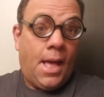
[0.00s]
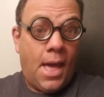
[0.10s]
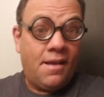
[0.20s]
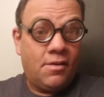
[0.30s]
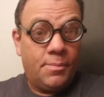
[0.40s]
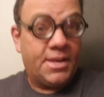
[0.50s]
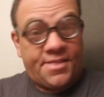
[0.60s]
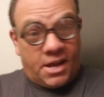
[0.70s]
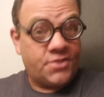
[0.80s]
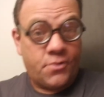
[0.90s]
Hey everybody,
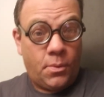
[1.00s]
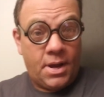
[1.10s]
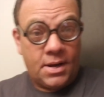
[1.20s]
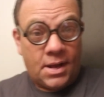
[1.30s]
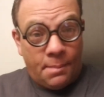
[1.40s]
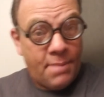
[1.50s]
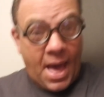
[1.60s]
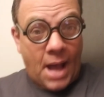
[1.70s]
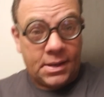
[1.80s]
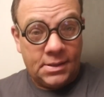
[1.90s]
thanks for waiting. I'm
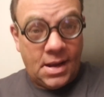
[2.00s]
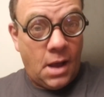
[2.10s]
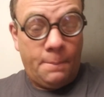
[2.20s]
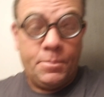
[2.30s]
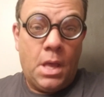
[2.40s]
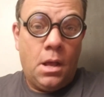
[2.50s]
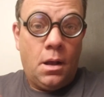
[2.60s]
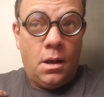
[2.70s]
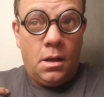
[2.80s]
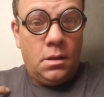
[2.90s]
back. Now,
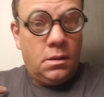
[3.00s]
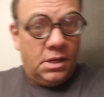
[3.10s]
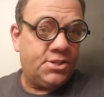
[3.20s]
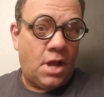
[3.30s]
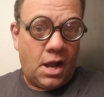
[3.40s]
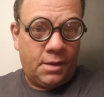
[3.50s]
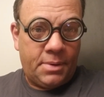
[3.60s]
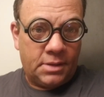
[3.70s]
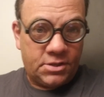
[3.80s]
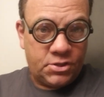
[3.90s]
let's talk
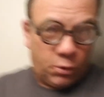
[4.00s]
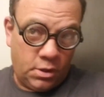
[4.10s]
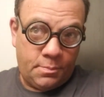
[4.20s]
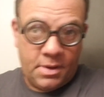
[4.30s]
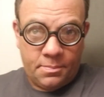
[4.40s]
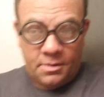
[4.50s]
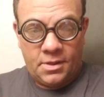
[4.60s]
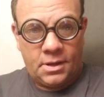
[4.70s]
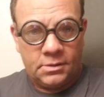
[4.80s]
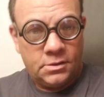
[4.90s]
about this toilet paper
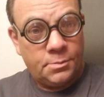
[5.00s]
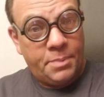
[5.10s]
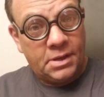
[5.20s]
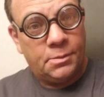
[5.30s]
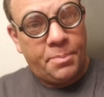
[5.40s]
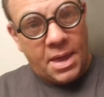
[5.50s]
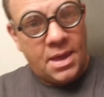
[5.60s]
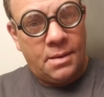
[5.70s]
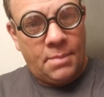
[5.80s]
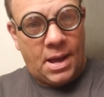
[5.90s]
thing. There's a big debate
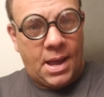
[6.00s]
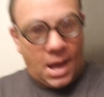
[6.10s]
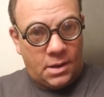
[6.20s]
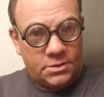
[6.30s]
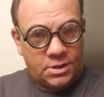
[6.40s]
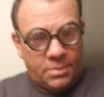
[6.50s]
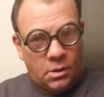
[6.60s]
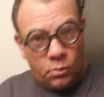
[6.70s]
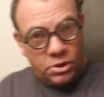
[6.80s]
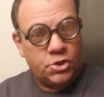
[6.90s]
in my house
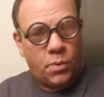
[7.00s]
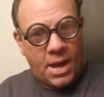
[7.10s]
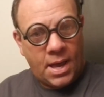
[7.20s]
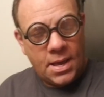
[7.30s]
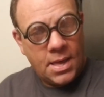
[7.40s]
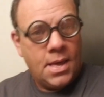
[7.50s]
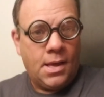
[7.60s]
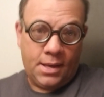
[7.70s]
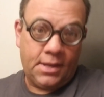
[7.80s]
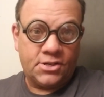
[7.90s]
about which way
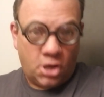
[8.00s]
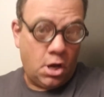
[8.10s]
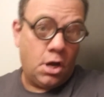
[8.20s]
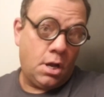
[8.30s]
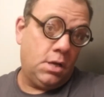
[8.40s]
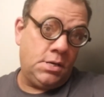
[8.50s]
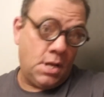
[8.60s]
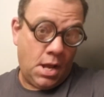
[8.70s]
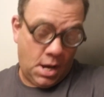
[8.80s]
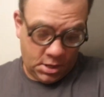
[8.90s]
it gets hung
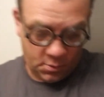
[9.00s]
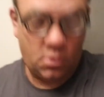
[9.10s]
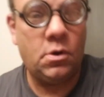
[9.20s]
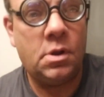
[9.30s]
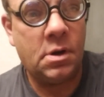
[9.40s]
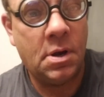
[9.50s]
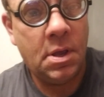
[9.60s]
on the roller.